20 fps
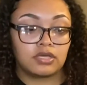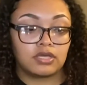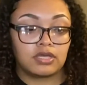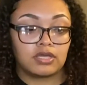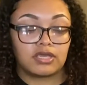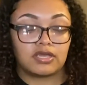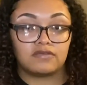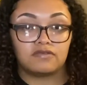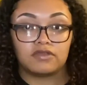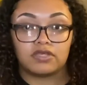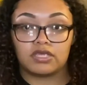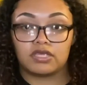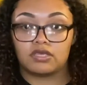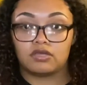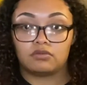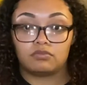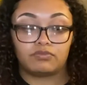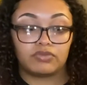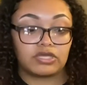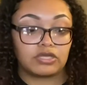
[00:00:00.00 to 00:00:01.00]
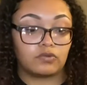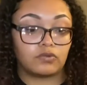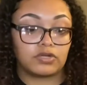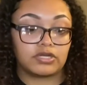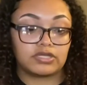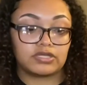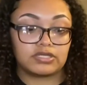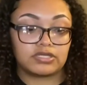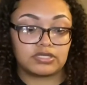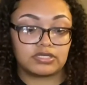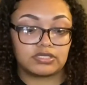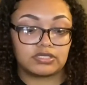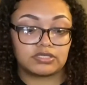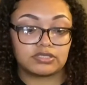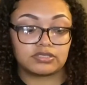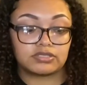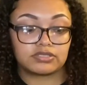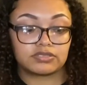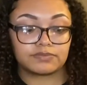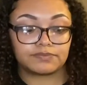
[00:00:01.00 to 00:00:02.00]
and then pick one of
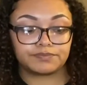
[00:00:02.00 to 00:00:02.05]
these